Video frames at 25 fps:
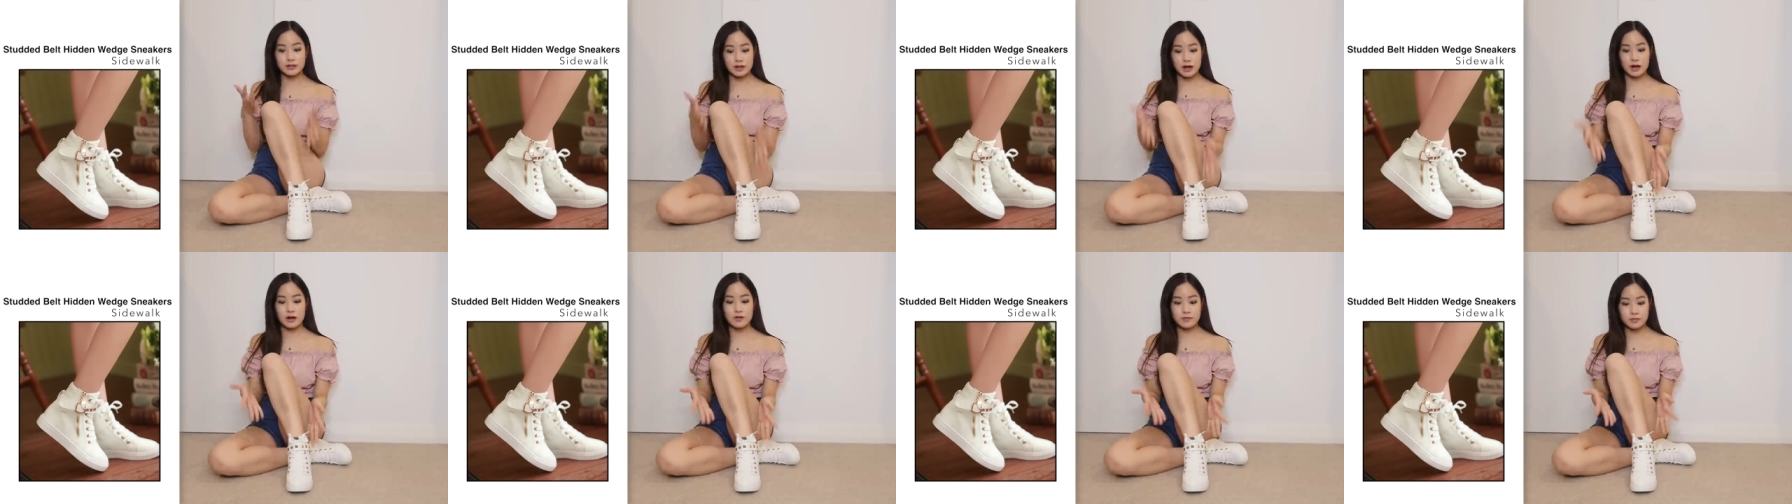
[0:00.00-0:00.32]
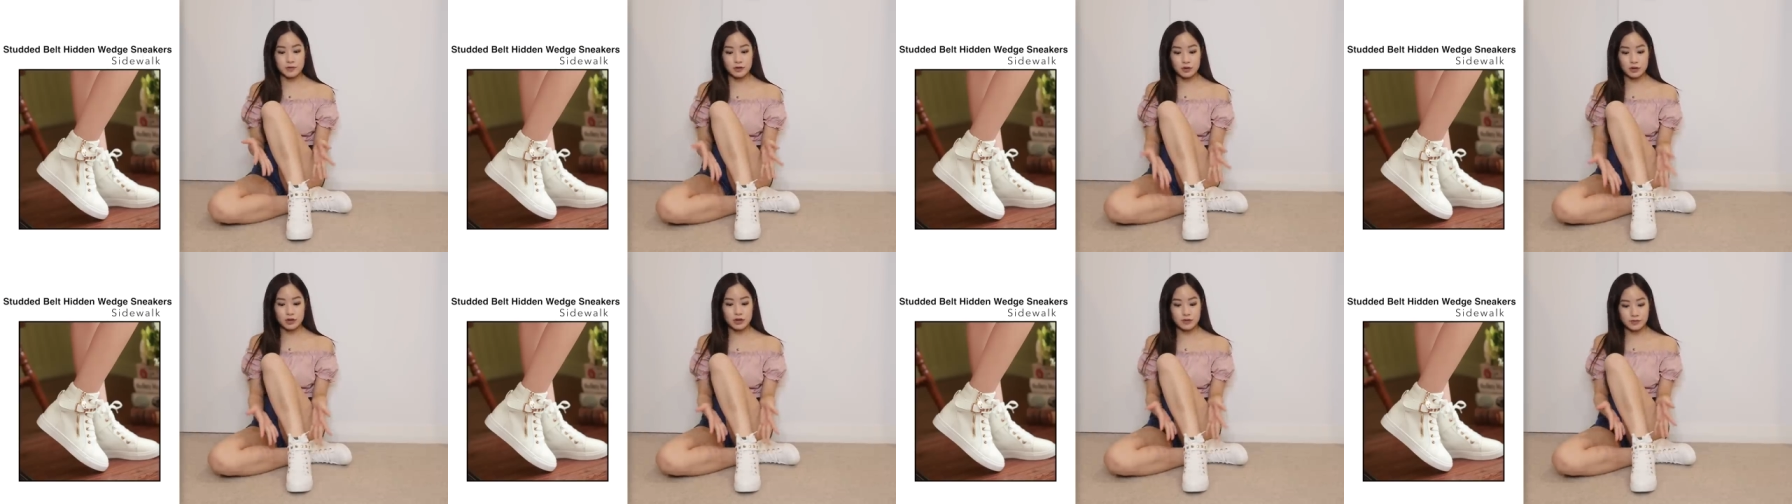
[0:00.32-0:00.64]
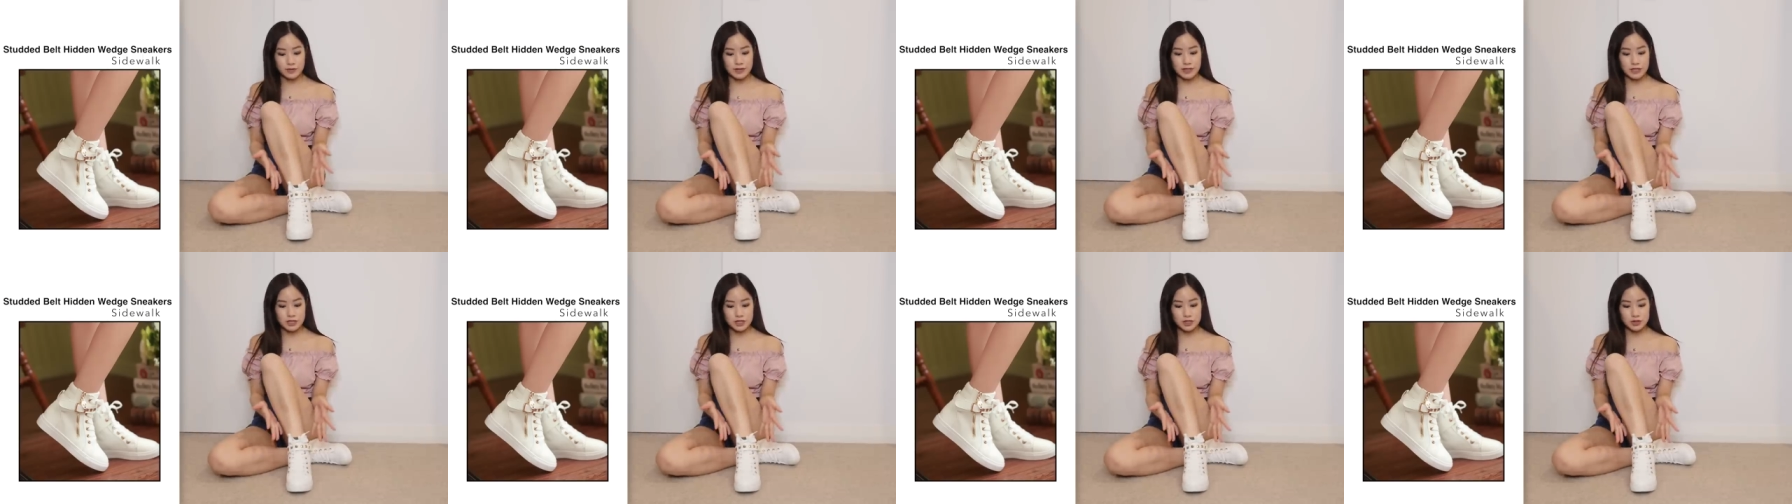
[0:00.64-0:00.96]
love the look of
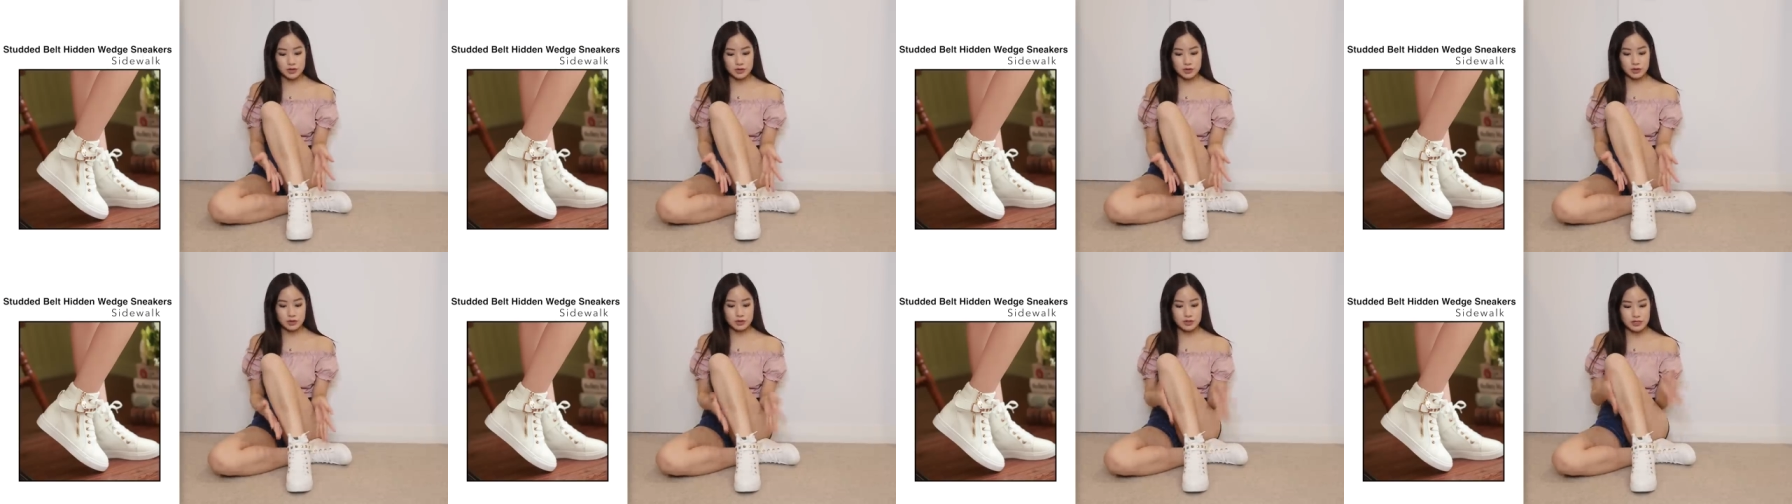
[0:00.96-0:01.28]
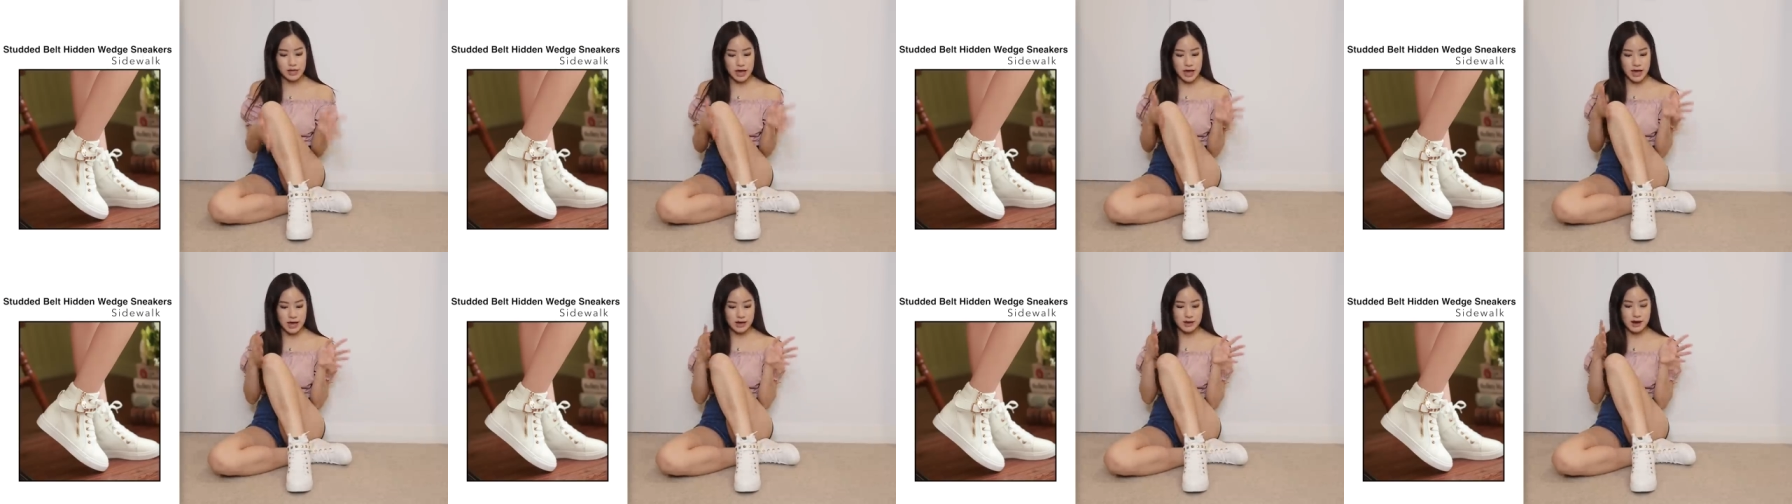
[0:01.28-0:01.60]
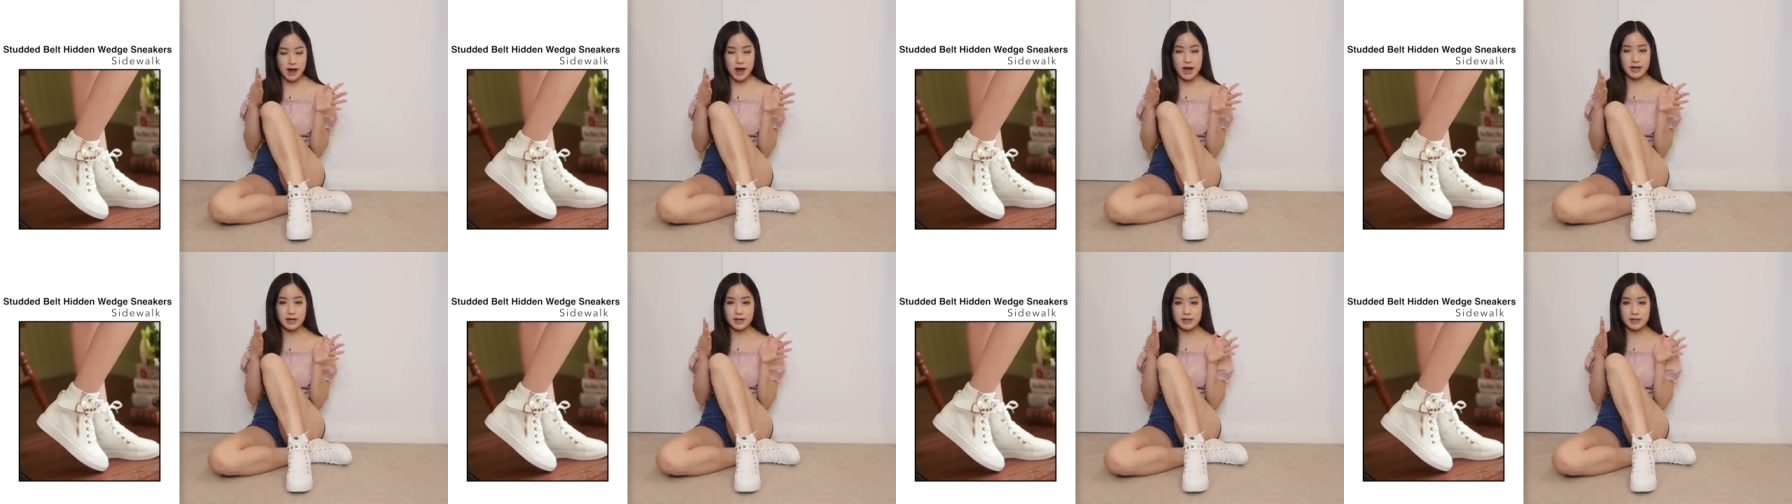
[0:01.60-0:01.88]
these shoes and I